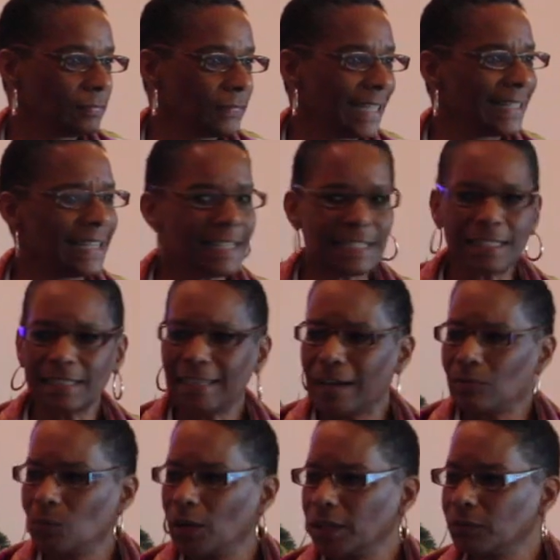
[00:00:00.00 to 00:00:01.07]
And isn't
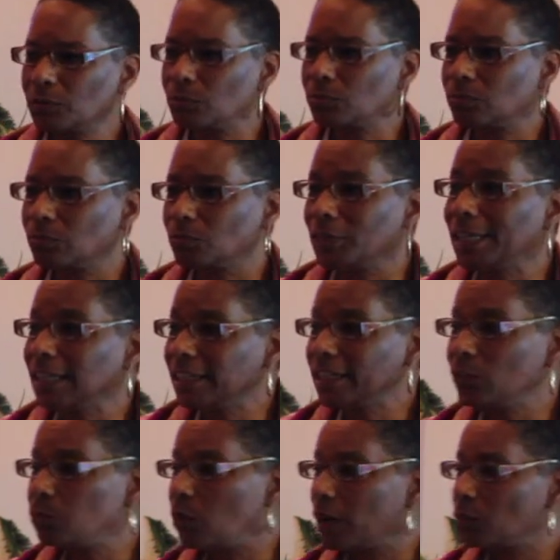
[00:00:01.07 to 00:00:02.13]
that what
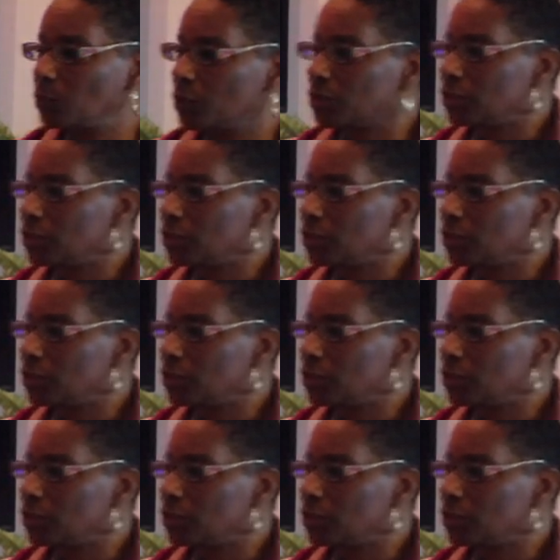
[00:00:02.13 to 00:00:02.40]
we're